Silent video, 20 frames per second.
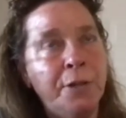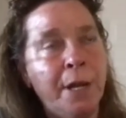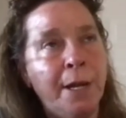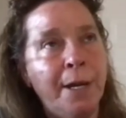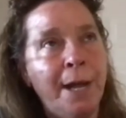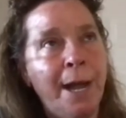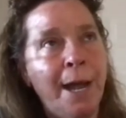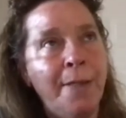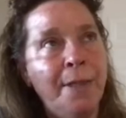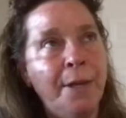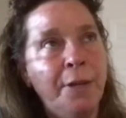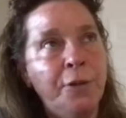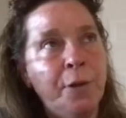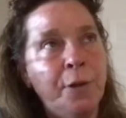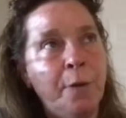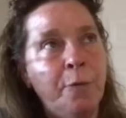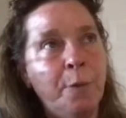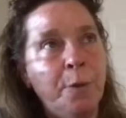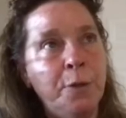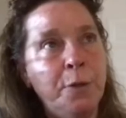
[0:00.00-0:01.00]
I had had that
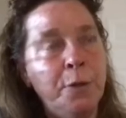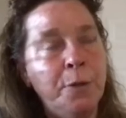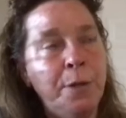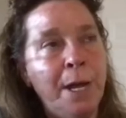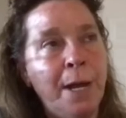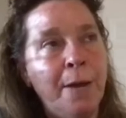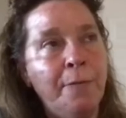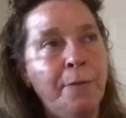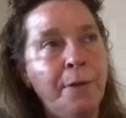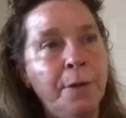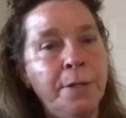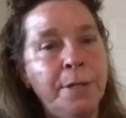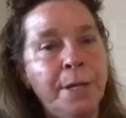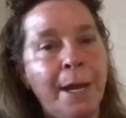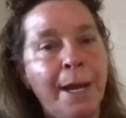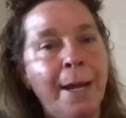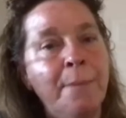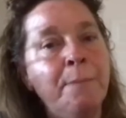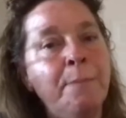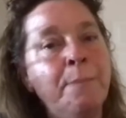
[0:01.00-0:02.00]
job for about two and a half years. I
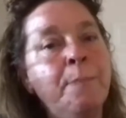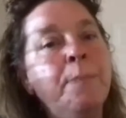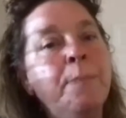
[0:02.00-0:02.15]
had